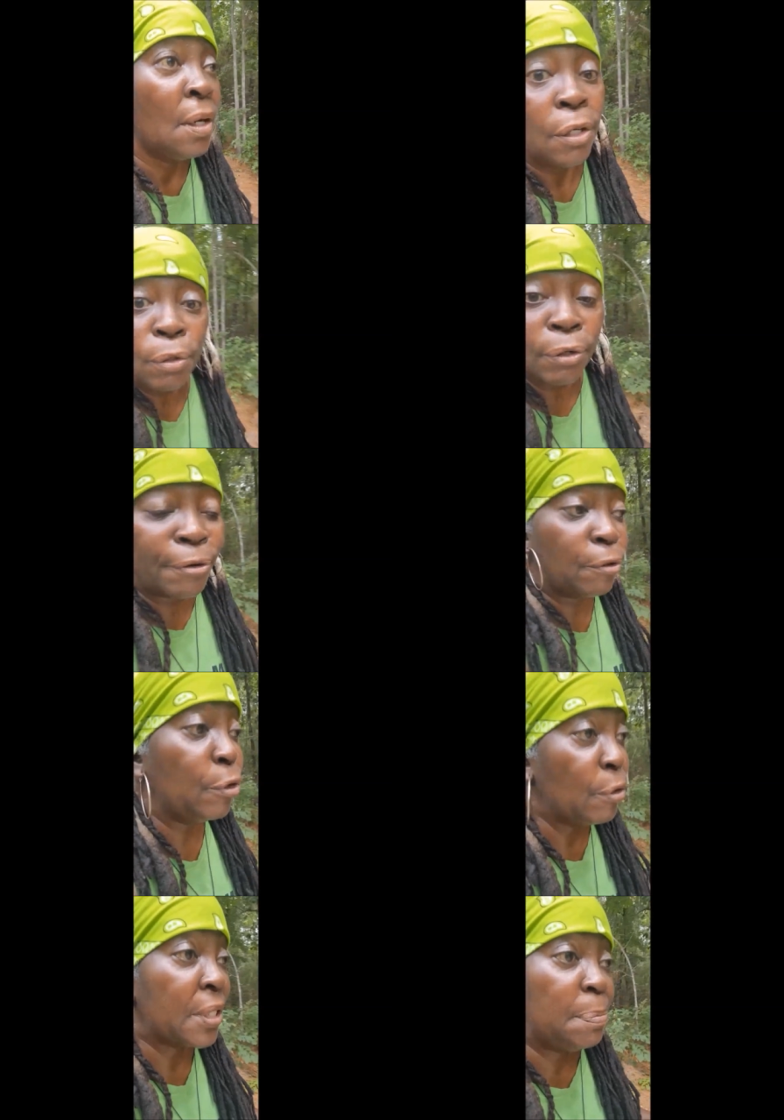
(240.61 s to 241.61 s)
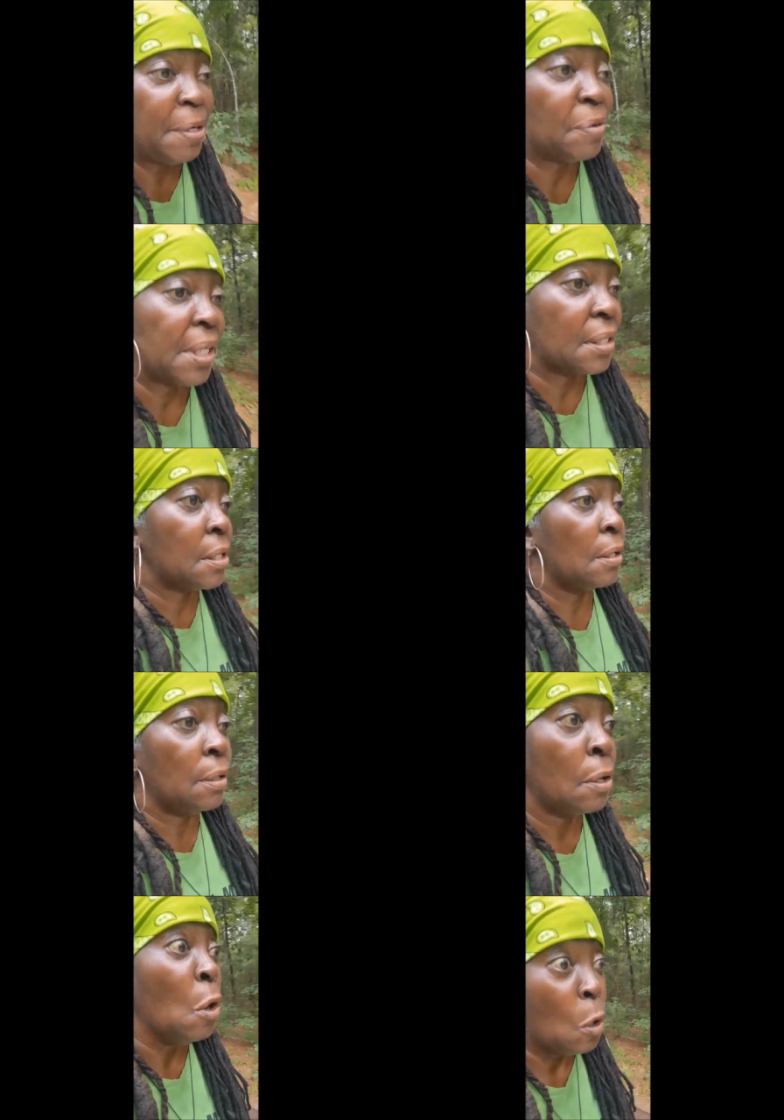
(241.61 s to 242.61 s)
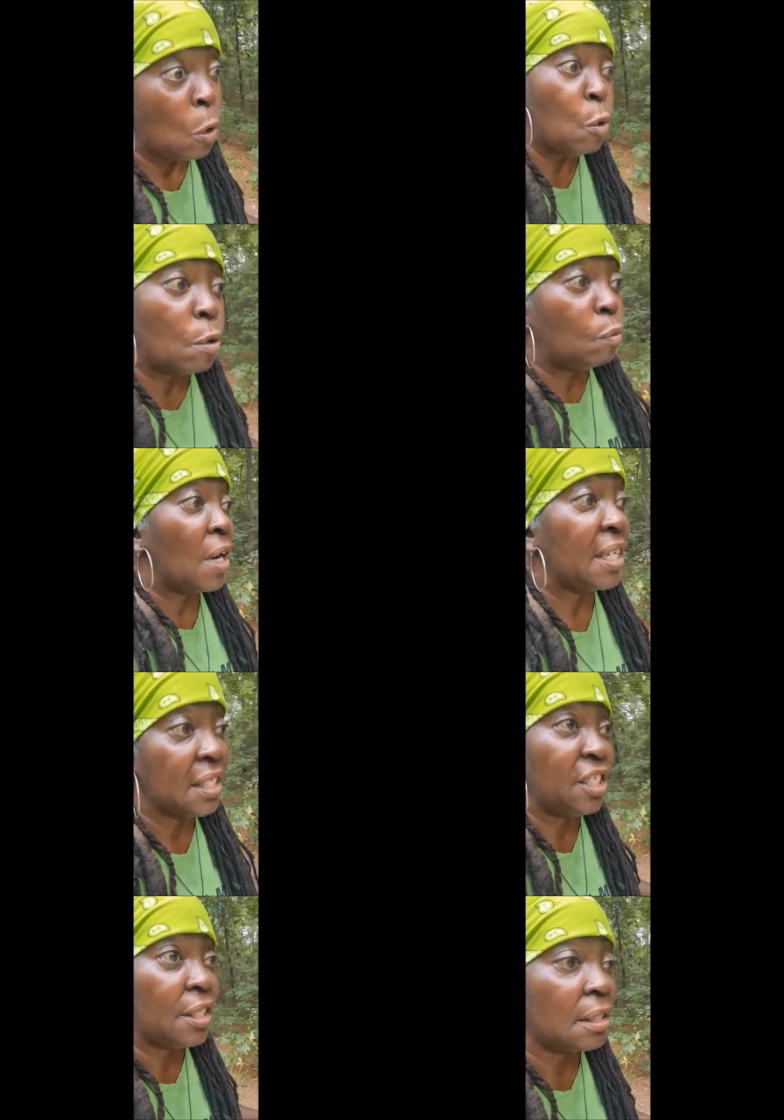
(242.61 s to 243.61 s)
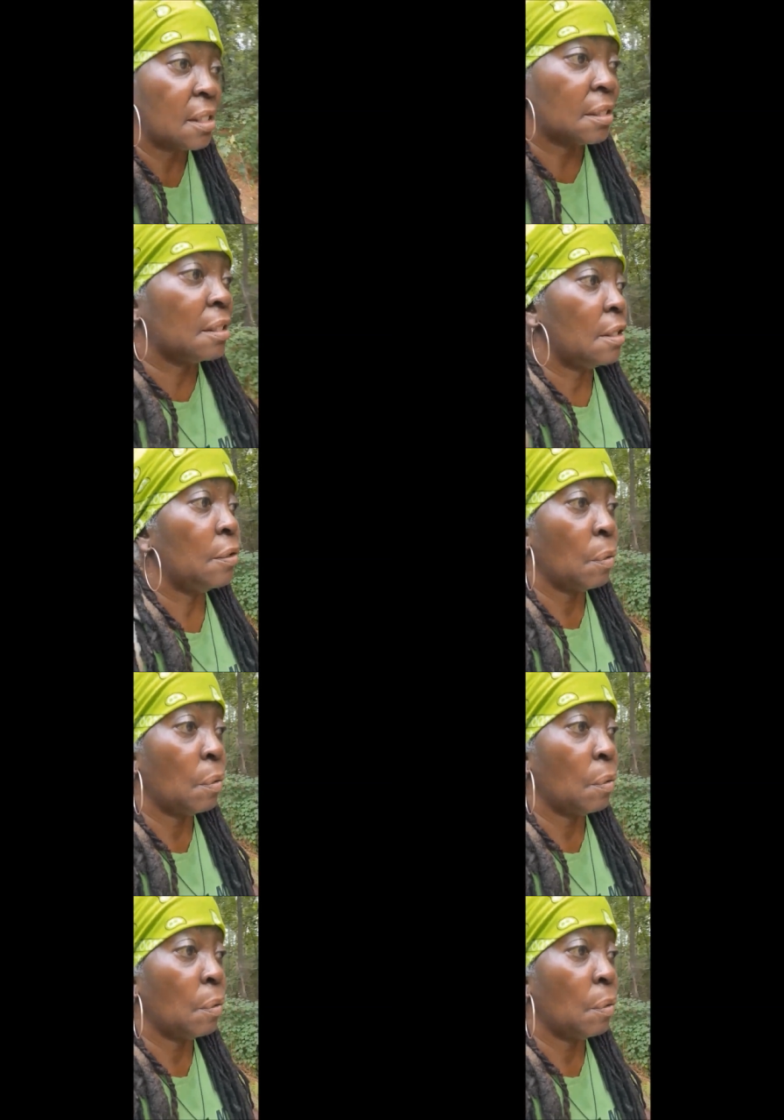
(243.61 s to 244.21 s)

You'll learn through your experience who or what is Jesus to you.